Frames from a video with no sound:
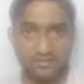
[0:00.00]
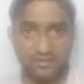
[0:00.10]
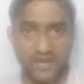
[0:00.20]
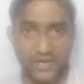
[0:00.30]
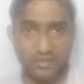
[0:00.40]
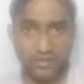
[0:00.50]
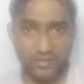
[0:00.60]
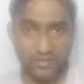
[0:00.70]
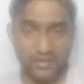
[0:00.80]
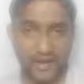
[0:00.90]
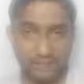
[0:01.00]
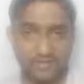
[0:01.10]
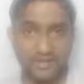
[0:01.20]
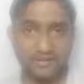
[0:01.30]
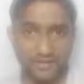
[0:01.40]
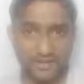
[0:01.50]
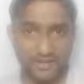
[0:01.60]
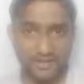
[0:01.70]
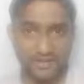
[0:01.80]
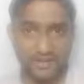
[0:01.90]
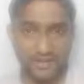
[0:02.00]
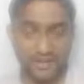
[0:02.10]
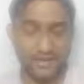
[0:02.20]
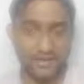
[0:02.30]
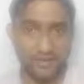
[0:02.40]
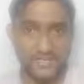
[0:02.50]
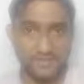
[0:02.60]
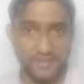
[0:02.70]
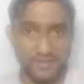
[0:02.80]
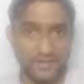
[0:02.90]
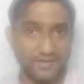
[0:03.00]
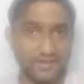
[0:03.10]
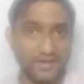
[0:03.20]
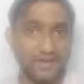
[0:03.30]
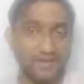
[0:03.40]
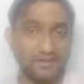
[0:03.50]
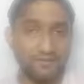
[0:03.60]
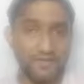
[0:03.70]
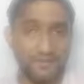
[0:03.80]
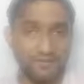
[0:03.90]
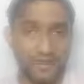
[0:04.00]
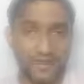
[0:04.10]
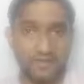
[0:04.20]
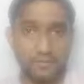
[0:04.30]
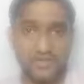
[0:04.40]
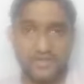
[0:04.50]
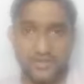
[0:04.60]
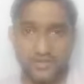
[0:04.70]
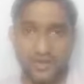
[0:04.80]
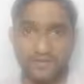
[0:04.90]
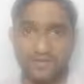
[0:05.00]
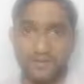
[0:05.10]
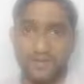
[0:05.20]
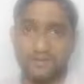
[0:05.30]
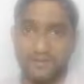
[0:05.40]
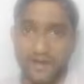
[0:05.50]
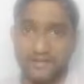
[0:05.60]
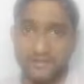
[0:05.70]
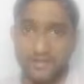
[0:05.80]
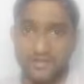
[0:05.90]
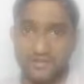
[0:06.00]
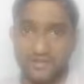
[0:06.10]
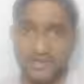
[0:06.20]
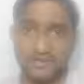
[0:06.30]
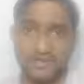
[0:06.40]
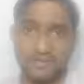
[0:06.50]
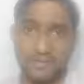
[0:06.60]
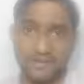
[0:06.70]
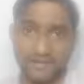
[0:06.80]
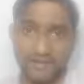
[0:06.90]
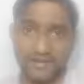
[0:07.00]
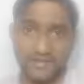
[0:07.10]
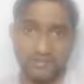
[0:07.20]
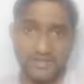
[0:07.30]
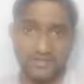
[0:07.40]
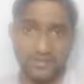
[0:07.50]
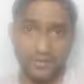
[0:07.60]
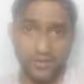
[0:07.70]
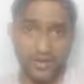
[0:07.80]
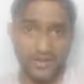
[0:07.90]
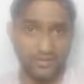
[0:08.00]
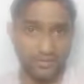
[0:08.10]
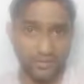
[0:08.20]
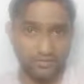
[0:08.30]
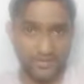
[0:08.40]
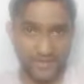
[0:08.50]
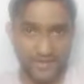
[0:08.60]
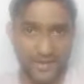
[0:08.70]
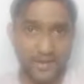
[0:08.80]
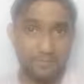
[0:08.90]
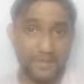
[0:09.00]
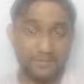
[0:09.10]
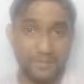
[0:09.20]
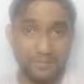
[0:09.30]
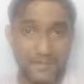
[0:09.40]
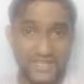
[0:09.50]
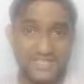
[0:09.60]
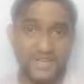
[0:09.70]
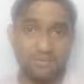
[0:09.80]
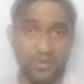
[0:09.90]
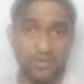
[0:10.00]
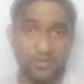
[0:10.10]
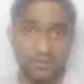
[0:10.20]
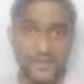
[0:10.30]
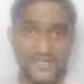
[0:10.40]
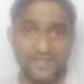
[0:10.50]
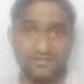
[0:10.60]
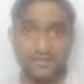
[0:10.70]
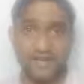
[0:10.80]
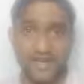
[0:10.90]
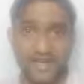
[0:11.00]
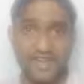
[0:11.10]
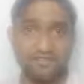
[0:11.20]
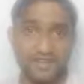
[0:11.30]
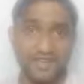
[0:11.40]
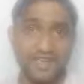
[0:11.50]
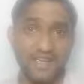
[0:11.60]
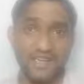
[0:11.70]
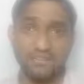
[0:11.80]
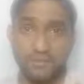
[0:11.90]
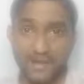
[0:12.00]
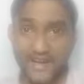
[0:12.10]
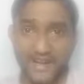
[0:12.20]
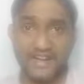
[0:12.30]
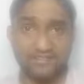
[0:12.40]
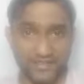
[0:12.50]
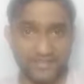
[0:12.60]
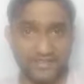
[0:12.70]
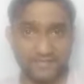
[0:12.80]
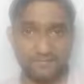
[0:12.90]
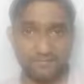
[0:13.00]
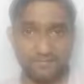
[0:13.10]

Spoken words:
we need to observe in the question paper is we may find some questions on geography, we may find some questions on the history, we may find some questions on the polity or sort of thing, but the major amount of the questions from the IFT is from the current affairs.